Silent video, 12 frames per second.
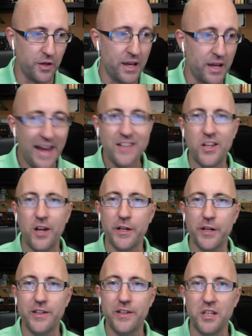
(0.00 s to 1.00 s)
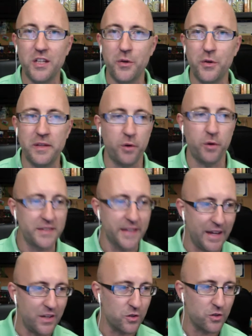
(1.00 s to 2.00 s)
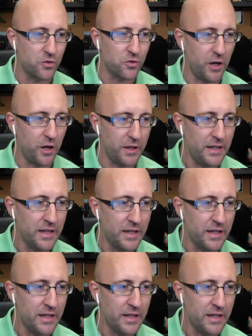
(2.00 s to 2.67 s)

Hey, Terry, good to see you on the broadcast. There's Terry.